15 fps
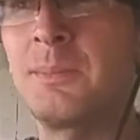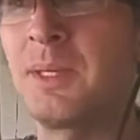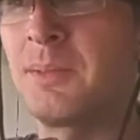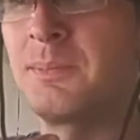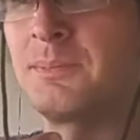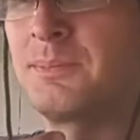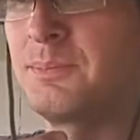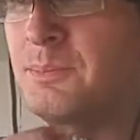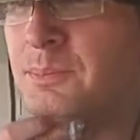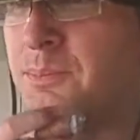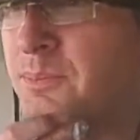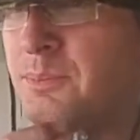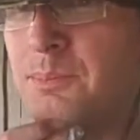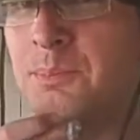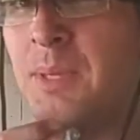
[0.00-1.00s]
But
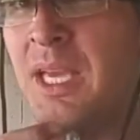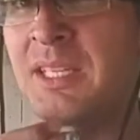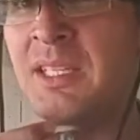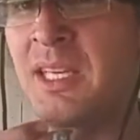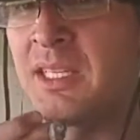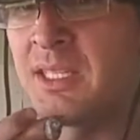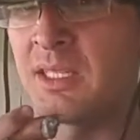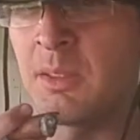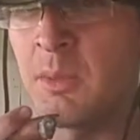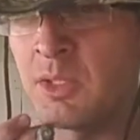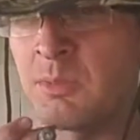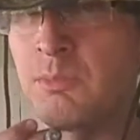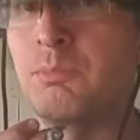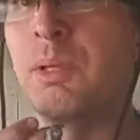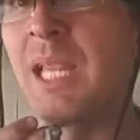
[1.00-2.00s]
basically, it's just the
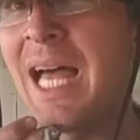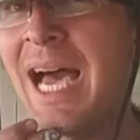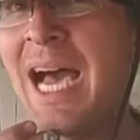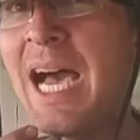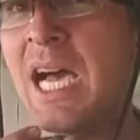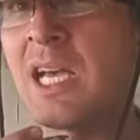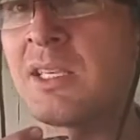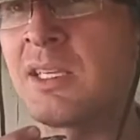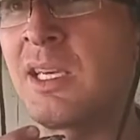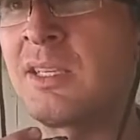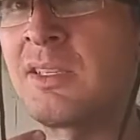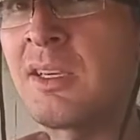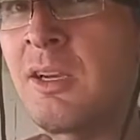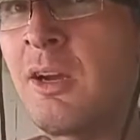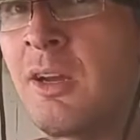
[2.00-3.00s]
most
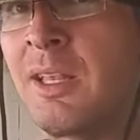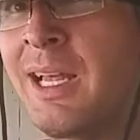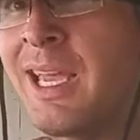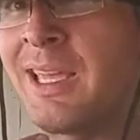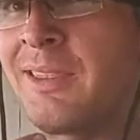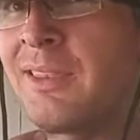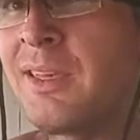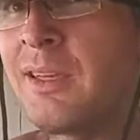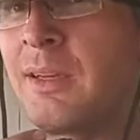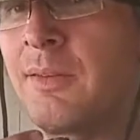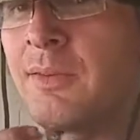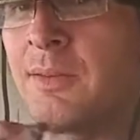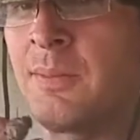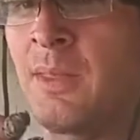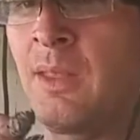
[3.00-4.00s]
blasé cigar that I can think of.